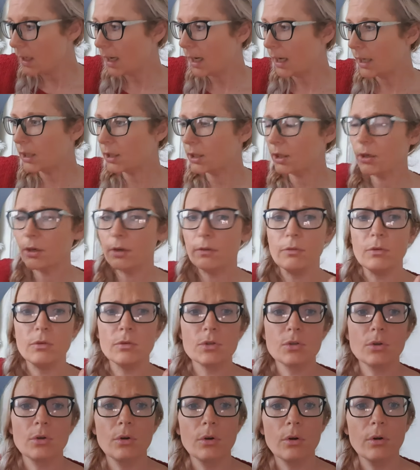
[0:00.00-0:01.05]
and I don't know if you
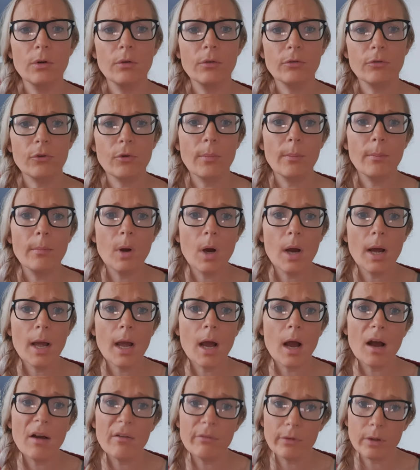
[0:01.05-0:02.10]
saw from my
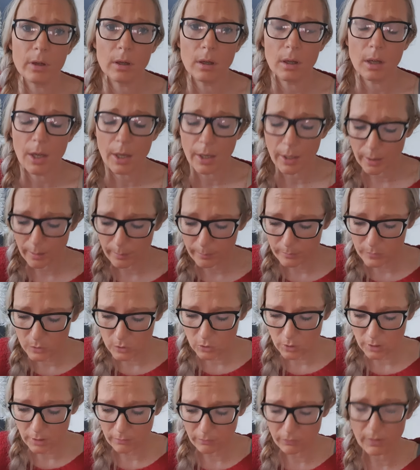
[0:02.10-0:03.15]
other
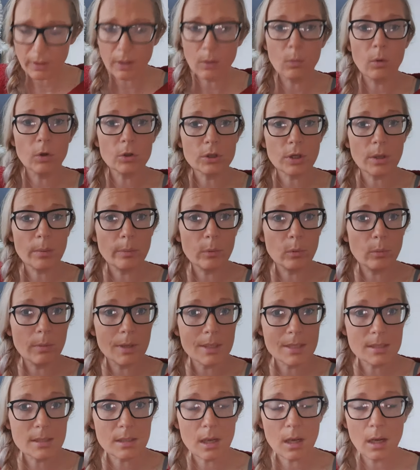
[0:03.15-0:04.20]
stocking filler watch I bought my
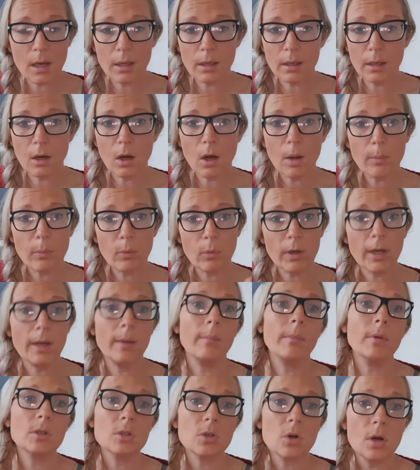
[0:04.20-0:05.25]
son. I bought
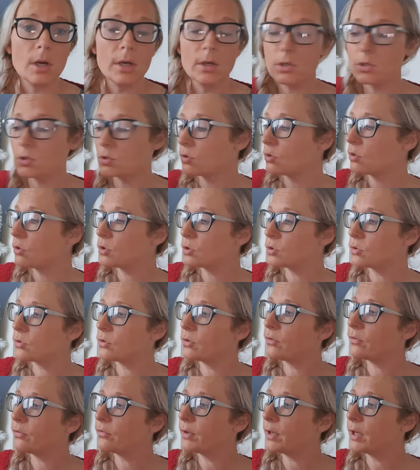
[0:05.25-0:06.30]
him a dinosaur sort
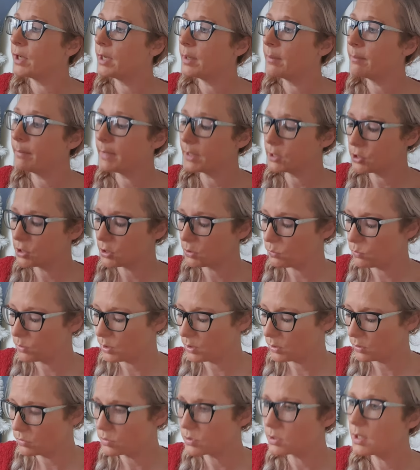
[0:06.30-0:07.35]
of magic
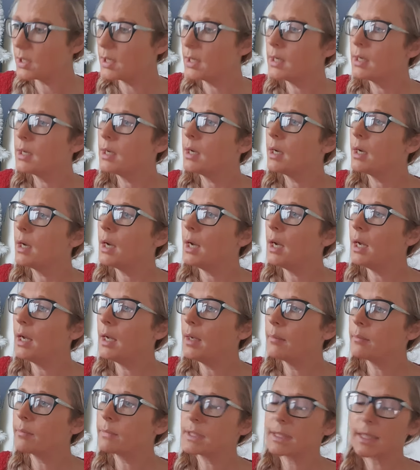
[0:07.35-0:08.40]
world
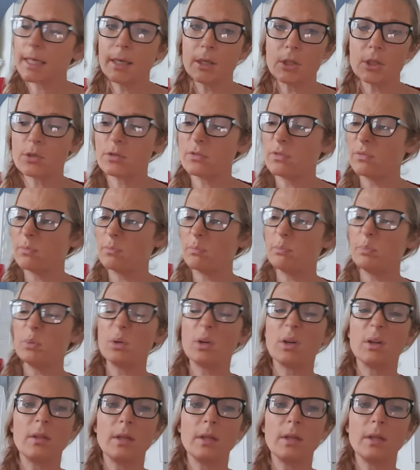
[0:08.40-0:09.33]
sketchbook